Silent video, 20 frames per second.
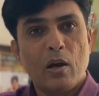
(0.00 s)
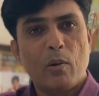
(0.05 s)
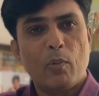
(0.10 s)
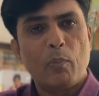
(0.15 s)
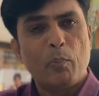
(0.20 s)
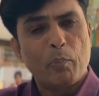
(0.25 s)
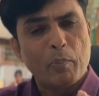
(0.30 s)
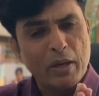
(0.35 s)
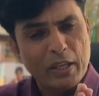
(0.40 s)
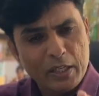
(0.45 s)

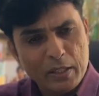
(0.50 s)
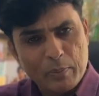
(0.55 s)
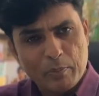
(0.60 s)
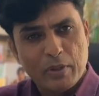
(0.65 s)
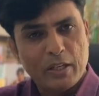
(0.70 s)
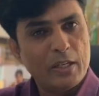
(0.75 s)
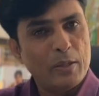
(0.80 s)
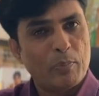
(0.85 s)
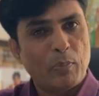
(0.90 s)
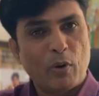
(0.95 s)

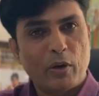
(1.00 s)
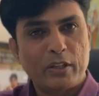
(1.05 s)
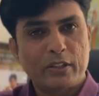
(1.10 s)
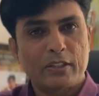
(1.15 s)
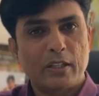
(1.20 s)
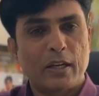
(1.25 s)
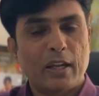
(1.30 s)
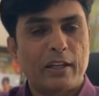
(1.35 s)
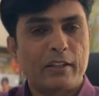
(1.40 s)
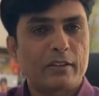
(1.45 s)
many points,
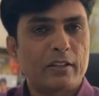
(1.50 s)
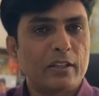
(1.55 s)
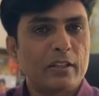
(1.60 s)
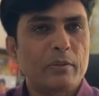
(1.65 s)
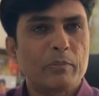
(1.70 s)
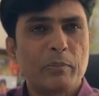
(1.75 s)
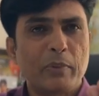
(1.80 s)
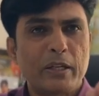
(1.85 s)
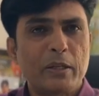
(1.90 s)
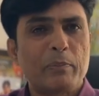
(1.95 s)
and I think
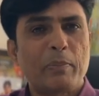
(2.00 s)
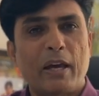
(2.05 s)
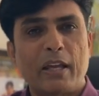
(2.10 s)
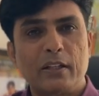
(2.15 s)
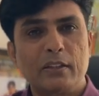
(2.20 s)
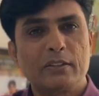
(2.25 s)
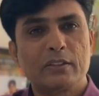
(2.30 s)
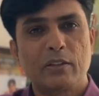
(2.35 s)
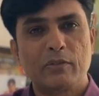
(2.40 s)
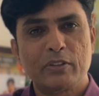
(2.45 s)
many
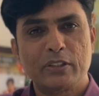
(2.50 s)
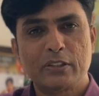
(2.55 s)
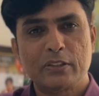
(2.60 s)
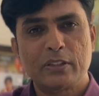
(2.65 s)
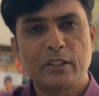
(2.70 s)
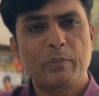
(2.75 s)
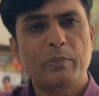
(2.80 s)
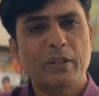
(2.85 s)
parents have visited.